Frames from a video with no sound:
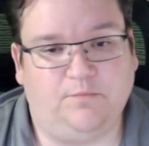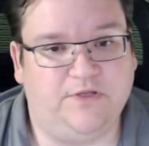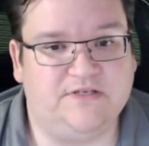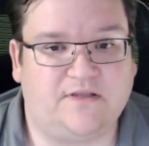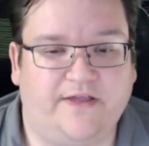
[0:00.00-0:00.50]

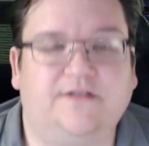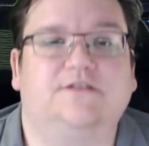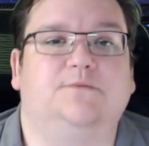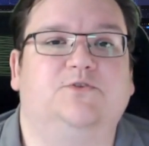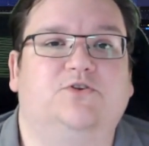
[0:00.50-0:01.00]
Please like and
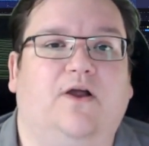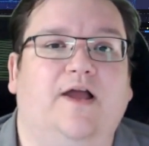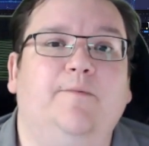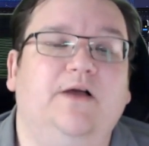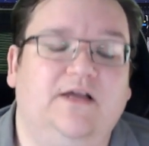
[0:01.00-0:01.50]

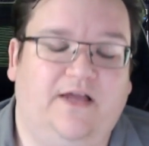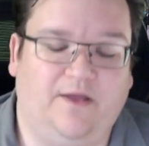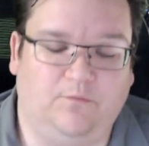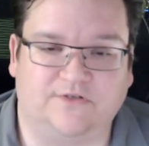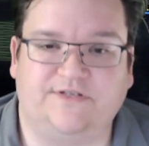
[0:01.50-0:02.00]
subscribe,
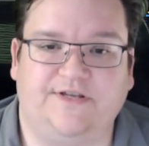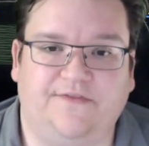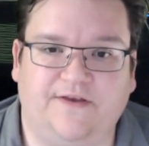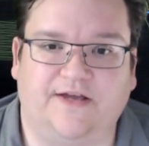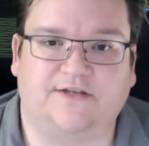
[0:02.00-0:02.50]
and we'll see you in
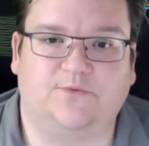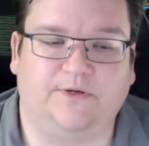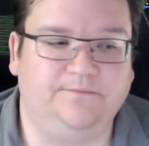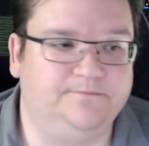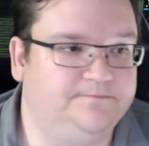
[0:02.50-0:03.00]
the next one.